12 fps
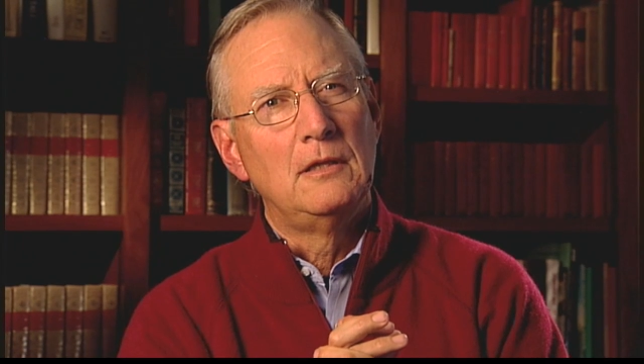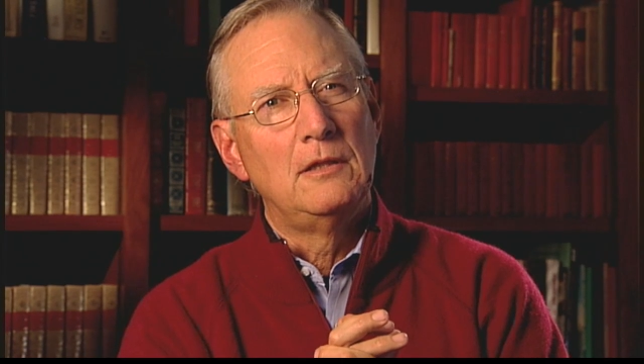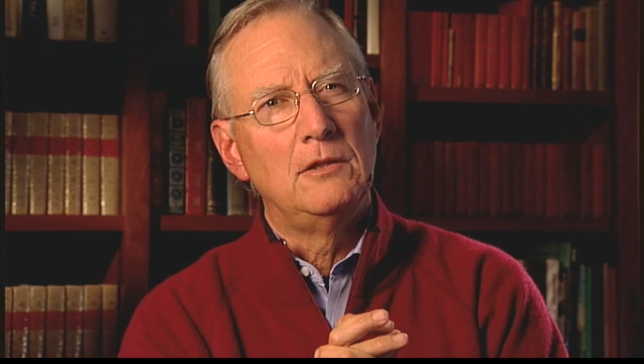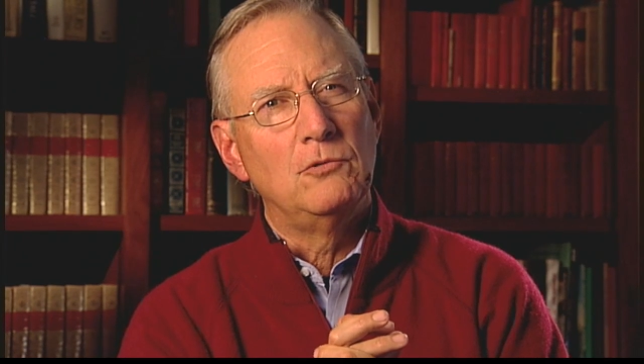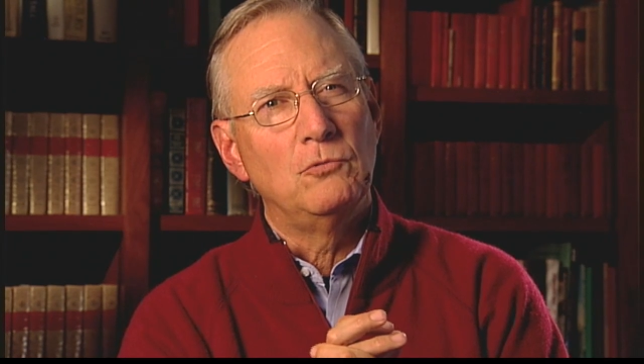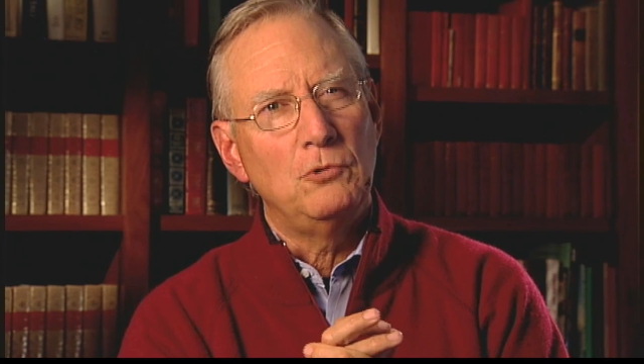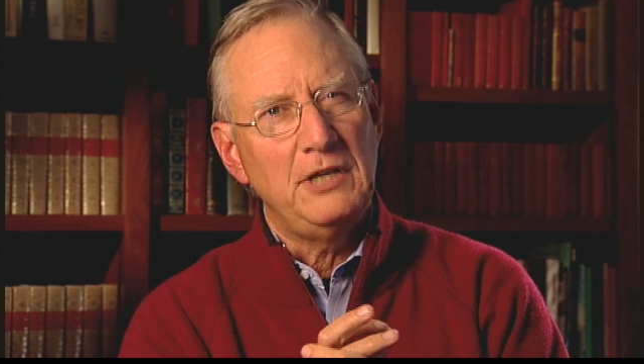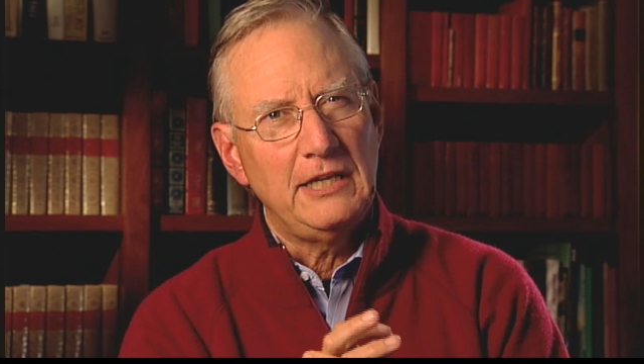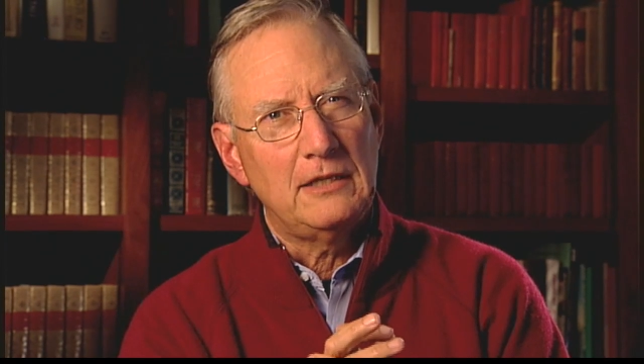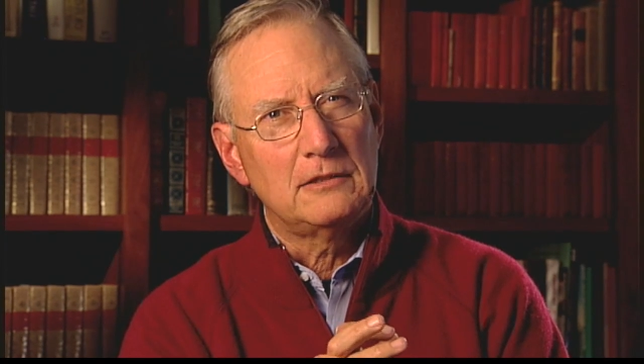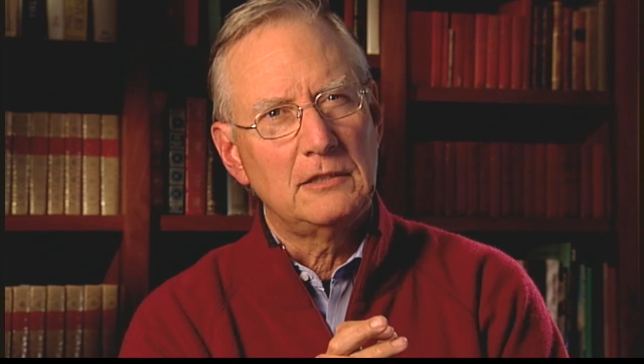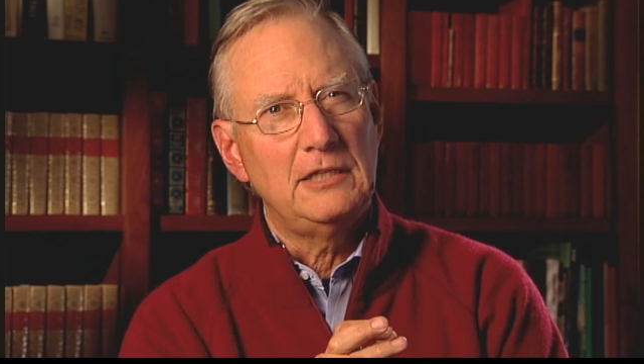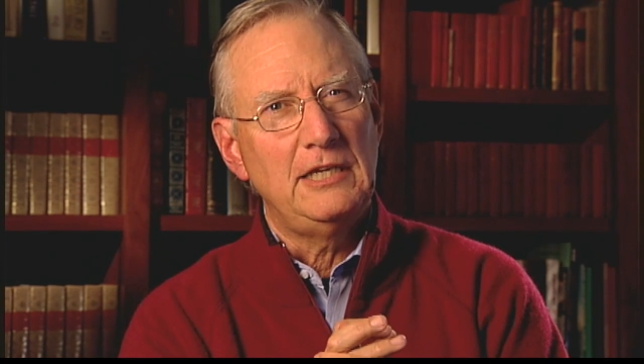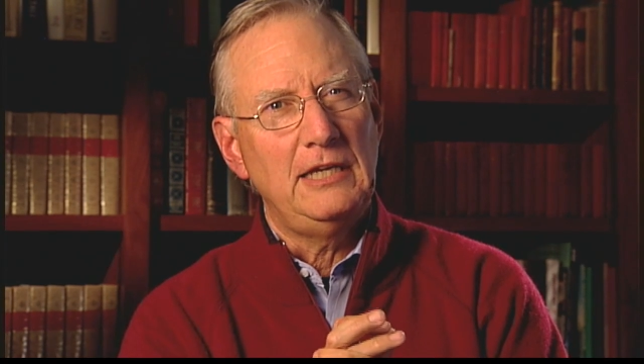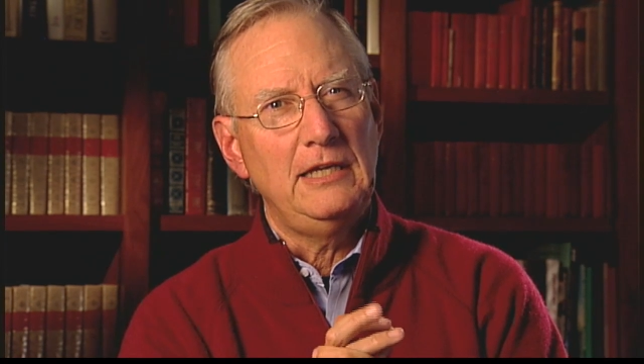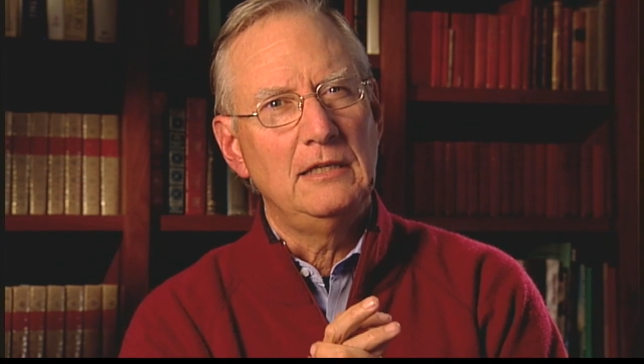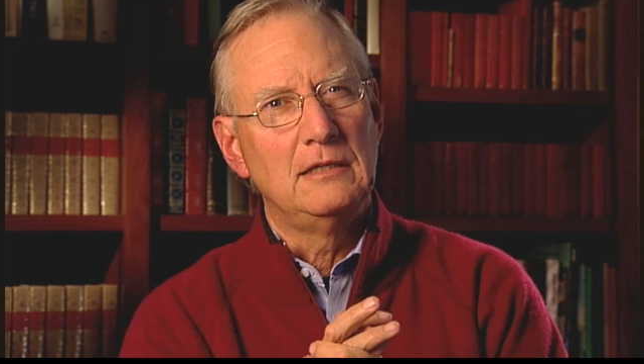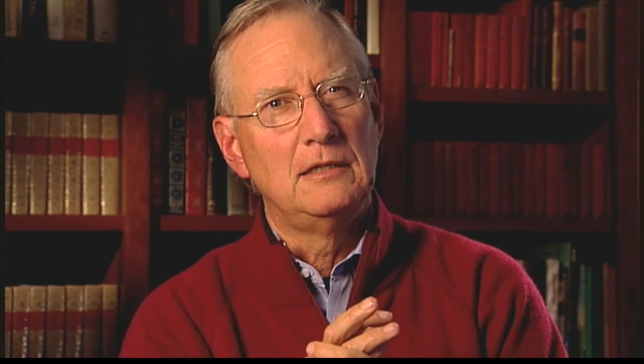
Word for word: the weekly